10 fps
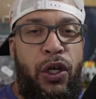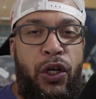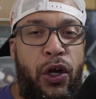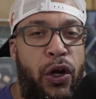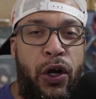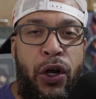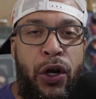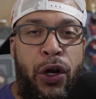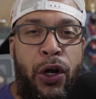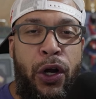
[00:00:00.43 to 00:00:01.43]

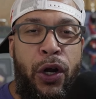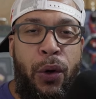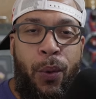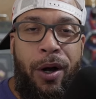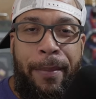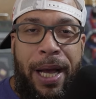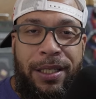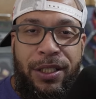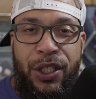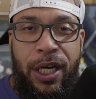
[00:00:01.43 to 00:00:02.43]
Welcome back
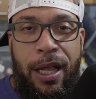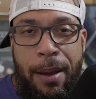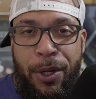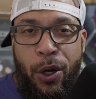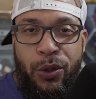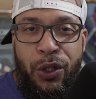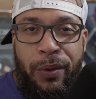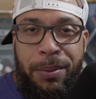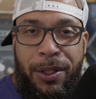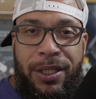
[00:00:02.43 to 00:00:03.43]
to the channel. I'm your host, Joey
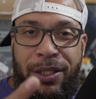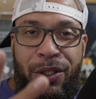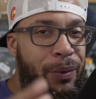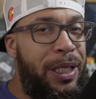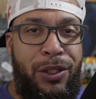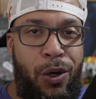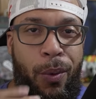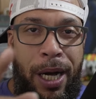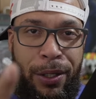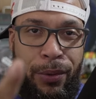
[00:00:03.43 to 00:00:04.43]
Sparks. That's two E's, no
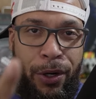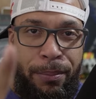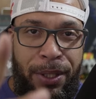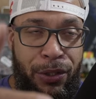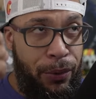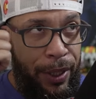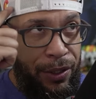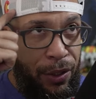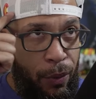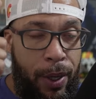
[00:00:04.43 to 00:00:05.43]
Y. You heard me, two
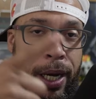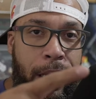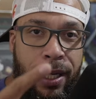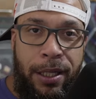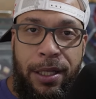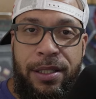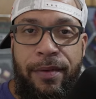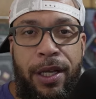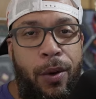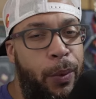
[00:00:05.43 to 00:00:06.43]
E's, no Y. And in this
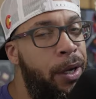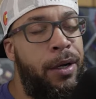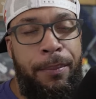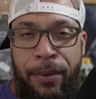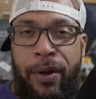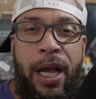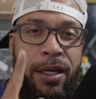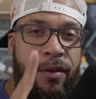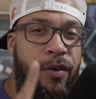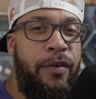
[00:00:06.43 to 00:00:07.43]
video, we are going to be
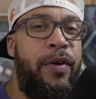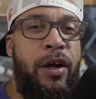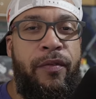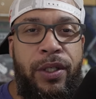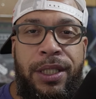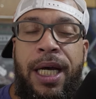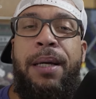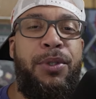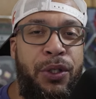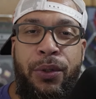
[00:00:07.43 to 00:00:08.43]
reacting for the very first
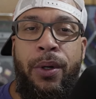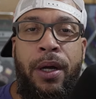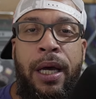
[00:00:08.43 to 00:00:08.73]
time to